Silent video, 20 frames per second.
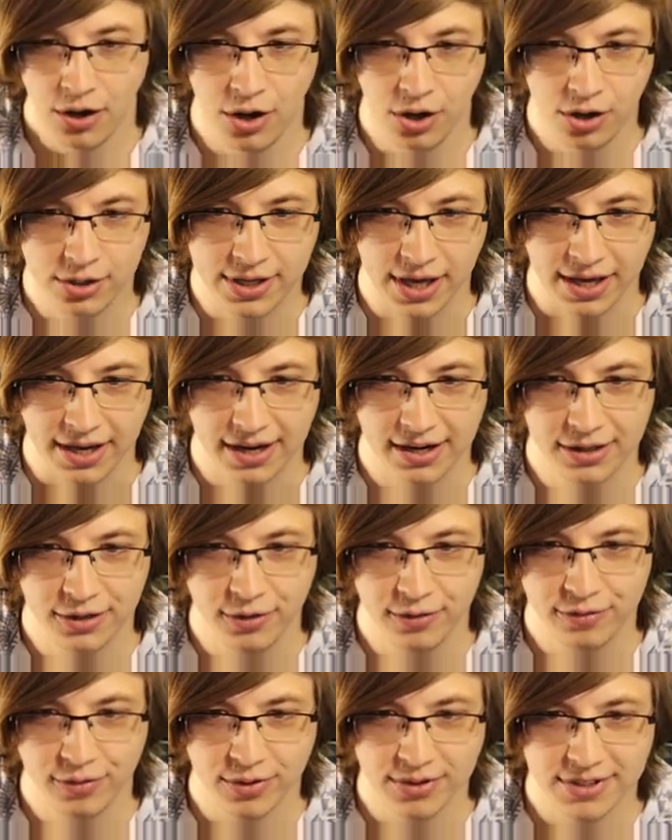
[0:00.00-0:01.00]
okay, got a
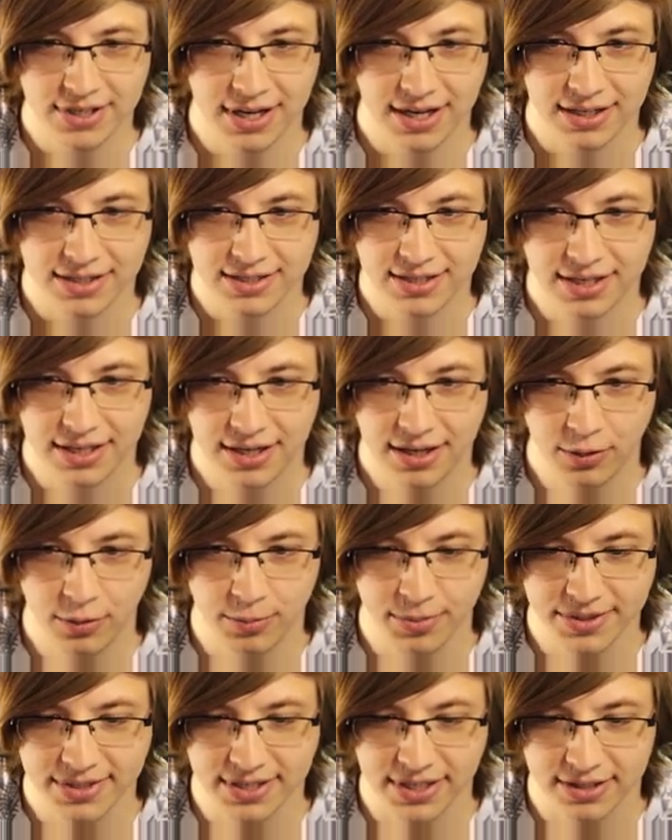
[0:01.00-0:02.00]
loot vortex. That
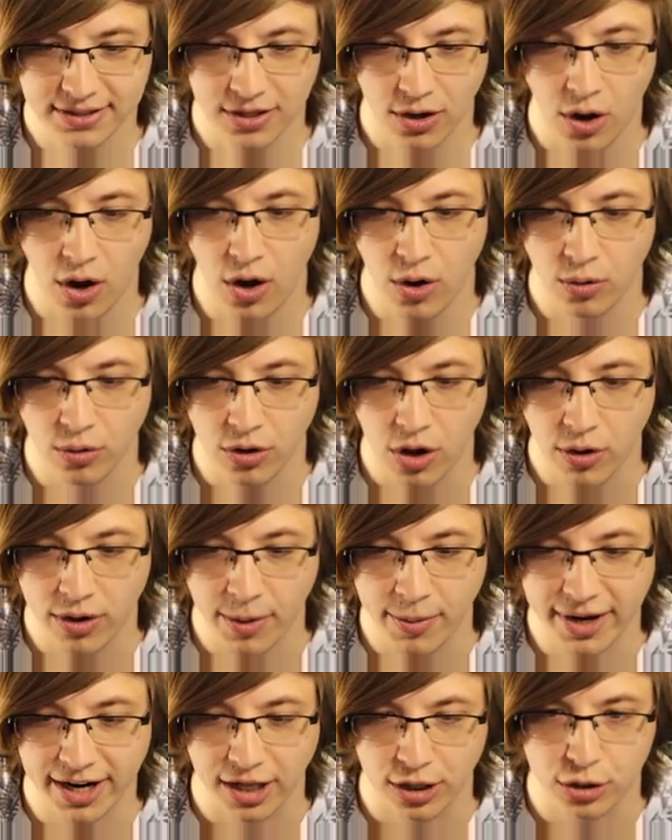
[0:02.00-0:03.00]
would be sick though. Oh, okay,
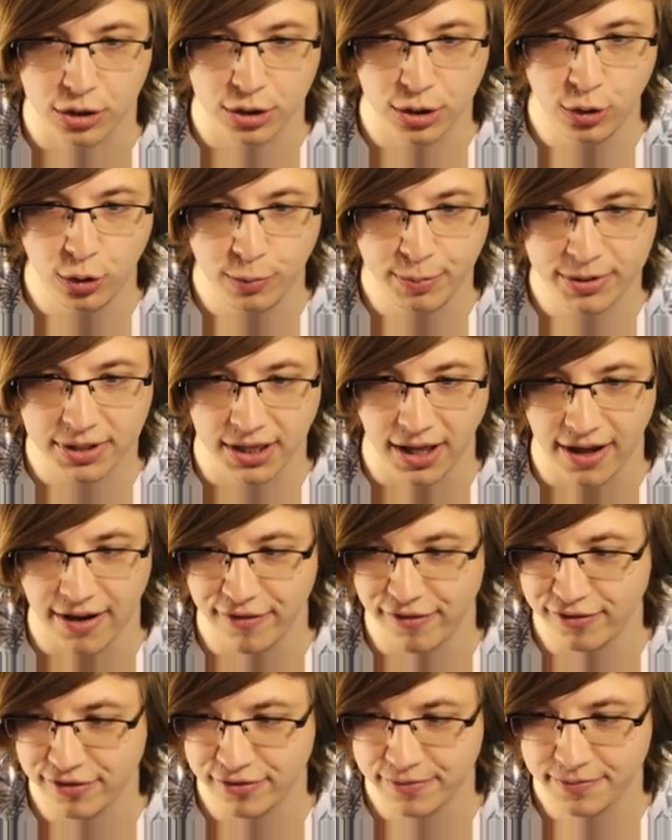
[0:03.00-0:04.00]
we got a gloob glove.